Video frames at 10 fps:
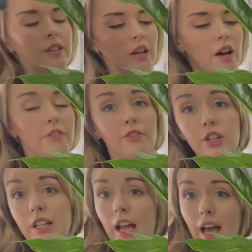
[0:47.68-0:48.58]

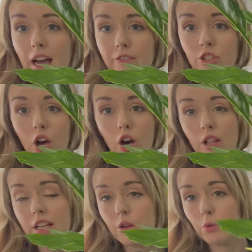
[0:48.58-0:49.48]
1.5 feet tall,
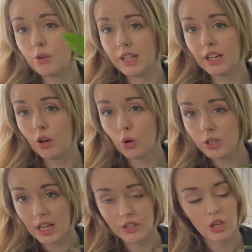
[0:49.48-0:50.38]
and it won't get a whole
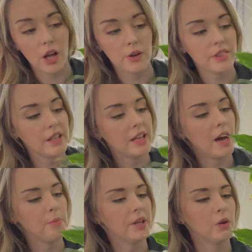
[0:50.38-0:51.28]
lot taller than
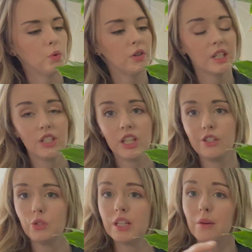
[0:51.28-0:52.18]
that, but it will
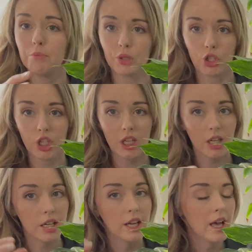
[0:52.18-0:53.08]
continue to get
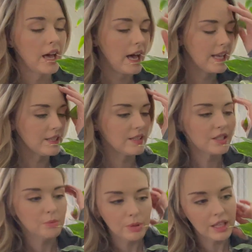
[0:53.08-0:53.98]
bushier as
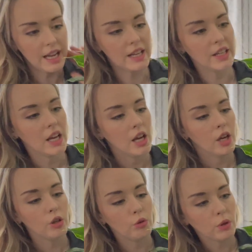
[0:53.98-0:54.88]
this plant
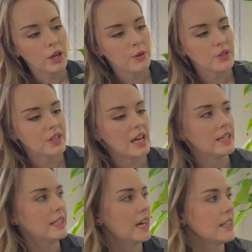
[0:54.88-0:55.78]
grows
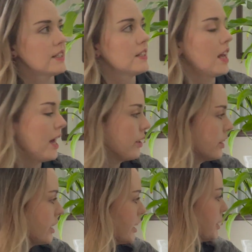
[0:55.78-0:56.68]
and gets
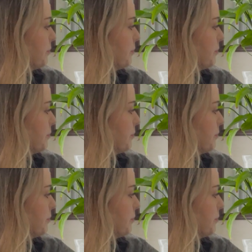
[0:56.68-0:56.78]
healthier.